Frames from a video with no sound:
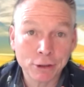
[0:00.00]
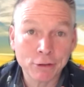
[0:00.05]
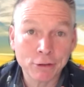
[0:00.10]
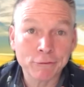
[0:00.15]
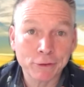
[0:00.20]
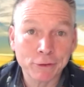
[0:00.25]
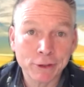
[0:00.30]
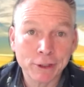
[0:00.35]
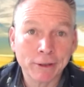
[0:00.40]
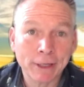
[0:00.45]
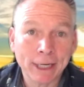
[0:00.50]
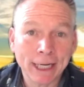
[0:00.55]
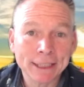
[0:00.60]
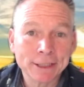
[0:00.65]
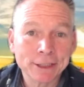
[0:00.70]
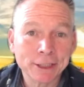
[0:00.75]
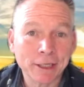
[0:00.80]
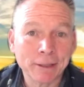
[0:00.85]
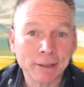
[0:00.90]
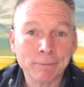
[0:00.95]
over their
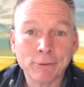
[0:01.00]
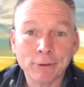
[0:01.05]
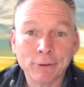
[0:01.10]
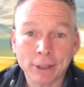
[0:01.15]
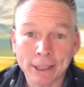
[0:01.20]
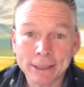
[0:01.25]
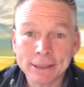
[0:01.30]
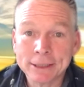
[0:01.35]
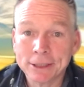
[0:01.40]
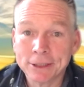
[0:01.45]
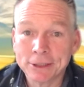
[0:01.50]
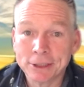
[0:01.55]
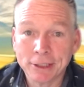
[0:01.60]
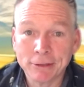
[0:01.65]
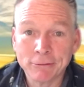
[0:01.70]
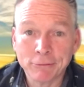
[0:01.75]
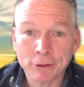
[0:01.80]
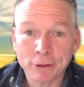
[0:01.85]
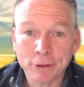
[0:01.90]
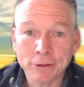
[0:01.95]
asking price as they
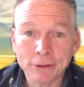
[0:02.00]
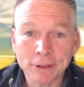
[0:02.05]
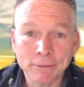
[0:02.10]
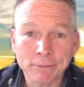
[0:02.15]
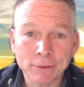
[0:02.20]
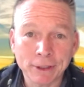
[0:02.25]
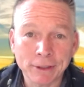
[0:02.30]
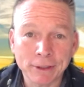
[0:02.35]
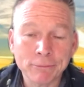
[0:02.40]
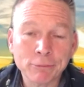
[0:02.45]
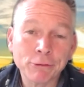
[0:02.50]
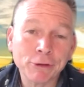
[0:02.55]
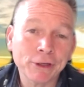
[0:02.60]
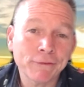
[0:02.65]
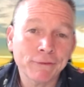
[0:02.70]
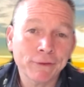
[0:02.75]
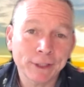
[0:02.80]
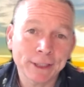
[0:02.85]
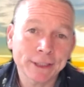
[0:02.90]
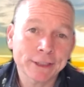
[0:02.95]
were in the in
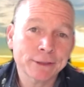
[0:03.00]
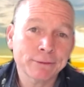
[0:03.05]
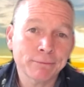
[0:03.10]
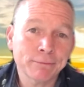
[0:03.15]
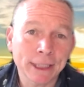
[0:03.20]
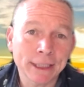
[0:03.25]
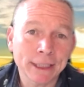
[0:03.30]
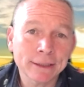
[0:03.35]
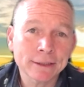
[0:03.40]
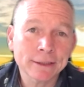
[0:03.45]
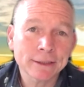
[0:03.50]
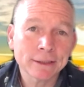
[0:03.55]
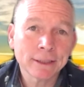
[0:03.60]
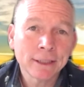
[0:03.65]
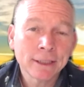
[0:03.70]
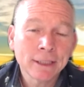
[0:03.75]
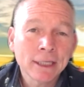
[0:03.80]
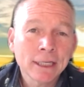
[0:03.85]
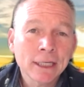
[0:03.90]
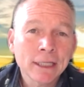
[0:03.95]
previous months
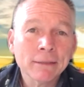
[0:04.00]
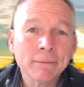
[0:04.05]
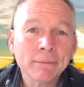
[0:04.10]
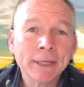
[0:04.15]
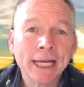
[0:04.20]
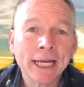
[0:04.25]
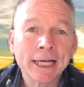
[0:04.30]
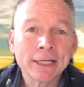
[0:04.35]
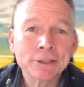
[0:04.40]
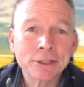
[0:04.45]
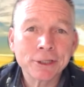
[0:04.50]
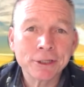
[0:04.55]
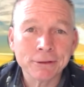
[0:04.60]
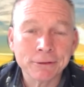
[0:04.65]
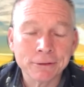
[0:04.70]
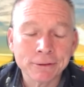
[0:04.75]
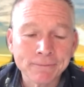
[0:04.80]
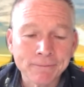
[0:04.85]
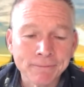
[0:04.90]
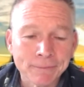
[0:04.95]
let me ask
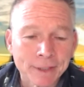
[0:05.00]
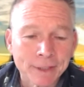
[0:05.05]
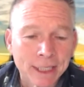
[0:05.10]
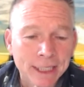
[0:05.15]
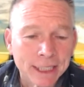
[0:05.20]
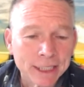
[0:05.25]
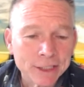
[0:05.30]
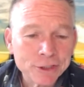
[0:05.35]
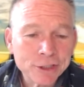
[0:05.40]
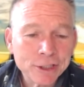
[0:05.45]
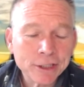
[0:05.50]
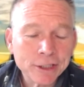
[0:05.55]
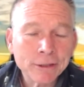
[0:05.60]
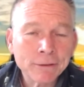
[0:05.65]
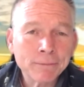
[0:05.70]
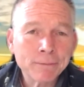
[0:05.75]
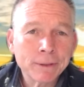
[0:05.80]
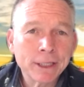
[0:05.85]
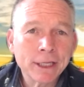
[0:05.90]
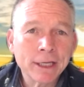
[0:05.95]
you is
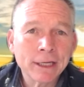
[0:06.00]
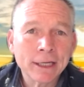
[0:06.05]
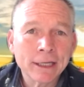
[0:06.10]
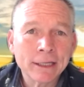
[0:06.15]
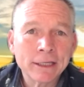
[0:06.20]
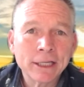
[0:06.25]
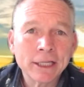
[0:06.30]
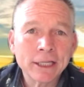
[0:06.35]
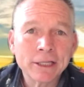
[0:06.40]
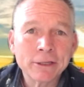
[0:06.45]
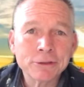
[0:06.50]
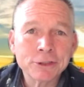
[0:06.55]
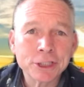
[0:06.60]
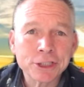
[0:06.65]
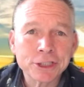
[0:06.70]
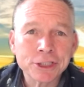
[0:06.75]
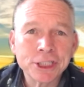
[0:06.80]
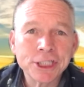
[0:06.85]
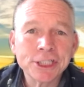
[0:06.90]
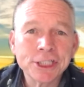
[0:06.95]
there uh, there's a
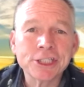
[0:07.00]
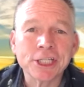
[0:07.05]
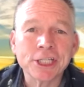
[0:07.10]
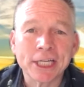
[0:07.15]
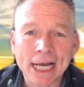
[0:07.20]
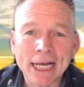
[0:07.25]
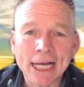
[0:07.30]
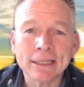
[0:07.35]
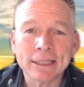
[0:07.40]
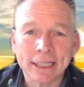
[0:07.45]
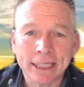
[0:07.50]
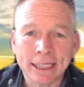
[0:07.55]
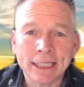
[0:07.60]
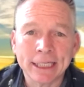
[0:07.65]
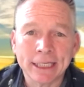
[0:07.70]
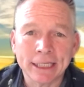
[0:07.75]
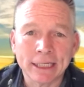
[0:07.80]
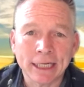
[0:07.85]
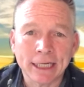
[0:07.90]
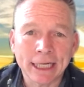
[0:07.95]
seasonality
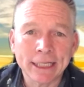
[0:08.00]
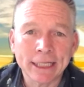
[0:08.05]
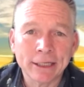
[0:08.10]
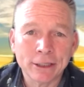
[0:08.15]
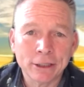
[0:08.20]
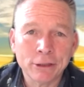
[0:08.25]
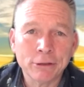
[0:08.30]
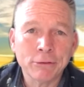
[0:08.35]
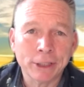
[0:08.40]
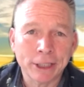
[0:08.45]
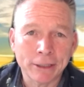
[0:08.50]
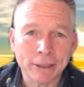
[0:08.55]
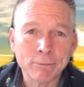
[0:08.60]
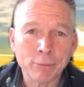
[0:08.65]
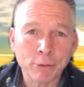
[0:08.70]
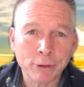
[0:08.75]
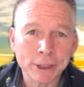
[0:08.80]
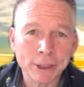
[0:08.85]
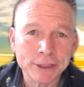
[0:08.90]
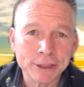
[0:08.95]
in idaho and in
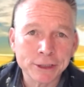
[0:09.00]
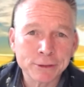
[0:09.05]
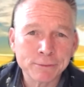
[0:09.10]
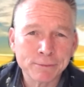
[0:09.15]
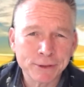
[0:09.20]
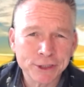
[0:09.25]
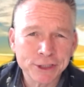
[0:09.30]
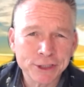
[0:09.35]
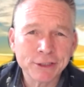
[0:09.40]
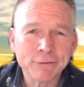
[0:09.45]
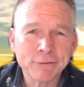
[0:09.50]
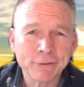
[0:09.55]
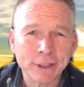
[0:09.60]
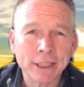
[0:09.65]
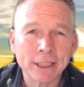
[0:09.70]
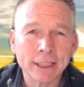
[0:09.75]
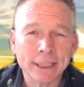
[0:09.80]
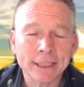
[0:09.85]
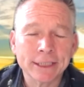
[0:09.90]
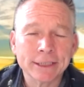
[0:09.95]
boise
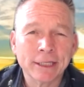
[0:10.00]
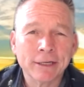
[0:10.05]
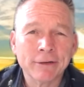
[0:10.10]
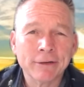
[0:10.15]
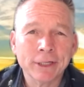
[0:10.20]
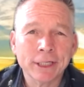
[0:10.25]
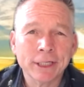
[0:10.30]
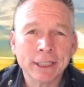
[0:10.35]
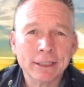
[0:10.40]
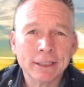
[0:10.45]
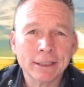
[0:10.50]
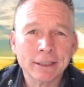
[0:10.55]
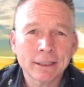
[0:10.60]
specifically is that right